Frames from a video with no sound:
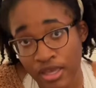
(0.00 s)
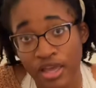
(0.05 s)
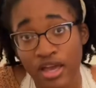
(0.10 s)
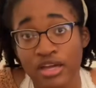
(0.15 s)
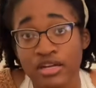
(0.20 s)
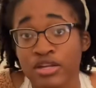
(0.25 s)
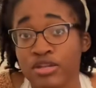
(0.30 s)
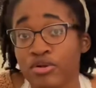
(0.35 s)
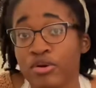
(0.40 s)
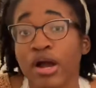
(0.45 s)

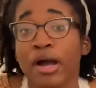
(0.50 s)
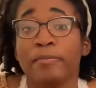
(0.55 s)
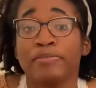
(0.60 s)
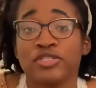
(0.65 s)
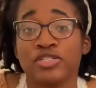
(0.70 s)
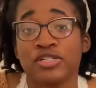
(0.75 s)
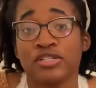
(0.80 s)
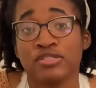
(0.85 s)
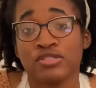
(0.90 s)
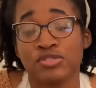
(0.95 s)
Another
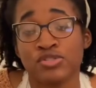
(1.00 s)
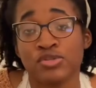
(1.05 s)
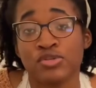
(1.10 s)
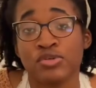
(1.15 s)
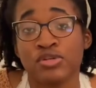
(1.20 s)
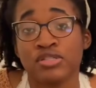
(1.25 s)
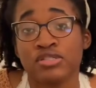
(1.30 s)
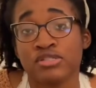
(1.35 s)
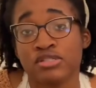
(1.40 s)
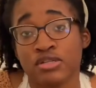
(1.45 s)
option is to
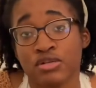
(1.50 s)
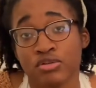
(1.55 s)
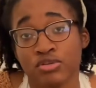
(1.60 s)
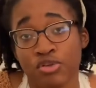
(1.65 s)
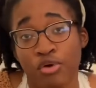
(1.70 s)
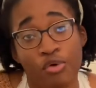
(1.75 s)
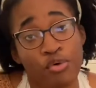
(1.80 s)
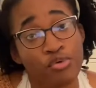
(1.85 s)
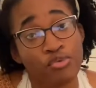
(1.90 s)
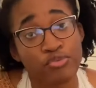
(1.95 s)
consider
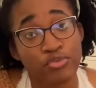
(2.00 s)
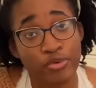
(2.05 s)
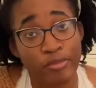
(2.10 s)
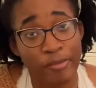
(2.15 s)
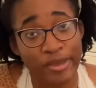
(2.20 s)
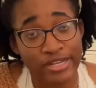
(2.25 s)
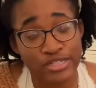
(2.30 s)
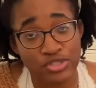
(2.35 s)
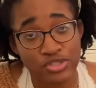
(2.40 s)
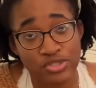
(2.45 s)
local food
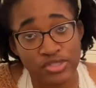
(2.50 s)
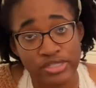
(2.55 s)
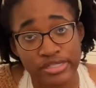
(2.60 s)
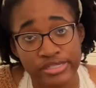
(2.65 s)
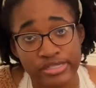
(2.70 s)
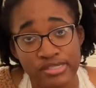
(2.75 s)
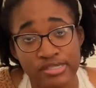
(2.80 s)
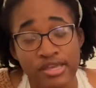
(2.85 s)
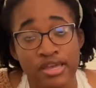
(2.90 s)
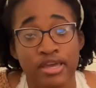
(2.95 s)

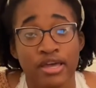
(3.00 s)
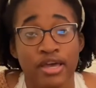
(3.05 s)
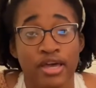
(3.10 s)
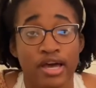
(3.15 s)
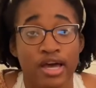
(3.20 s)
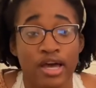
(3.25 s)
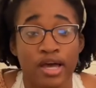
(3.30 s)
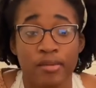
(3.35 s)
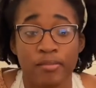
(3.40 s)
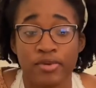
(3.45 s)
pantries,
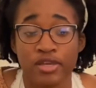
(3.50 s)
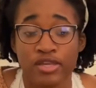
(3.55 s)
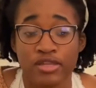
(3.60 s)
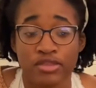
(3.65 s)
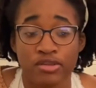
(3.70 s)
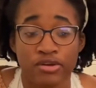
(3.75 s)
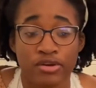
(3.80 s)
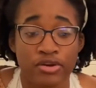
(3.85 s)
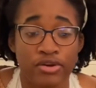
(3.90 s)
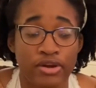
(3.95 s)

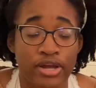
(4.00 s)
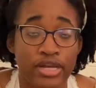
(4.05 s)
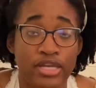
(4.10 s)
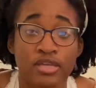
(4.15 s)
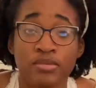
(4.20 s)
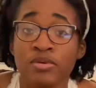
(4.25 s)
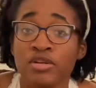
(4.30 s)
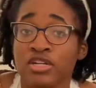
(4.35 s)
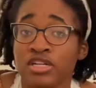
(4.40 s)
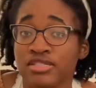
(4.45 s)
either at
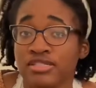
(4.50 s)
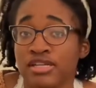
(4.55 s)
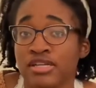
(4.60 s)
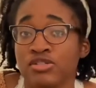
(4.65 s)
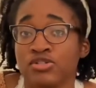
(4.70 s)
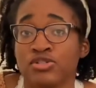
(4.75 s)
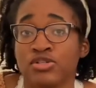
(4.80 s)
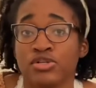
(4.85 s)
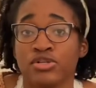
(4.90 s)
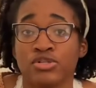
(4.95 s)
community
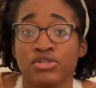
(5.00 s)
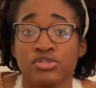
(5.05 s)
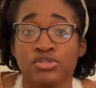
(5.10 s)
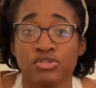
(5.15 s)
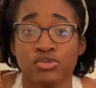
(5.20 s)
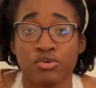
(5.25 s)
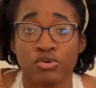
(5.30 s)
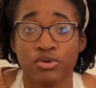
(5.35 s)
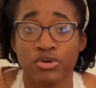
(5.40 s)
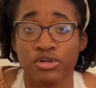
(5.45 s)
centers
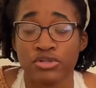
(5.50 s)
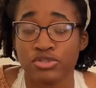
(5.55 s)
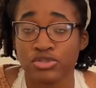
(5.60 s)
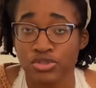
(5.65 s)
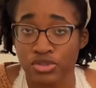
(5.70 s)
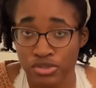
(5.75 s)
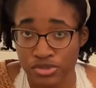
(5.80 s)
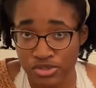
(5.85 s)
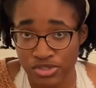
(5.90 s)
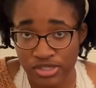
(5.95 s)
or
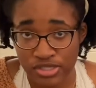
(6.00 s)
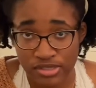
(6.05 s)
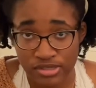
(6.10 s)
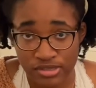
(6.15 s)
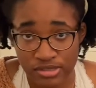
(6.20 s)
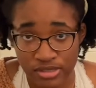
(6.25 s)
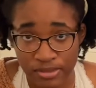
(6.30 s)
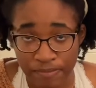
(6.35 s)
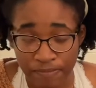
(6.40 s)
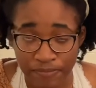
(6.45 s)

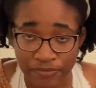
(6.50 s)
churches.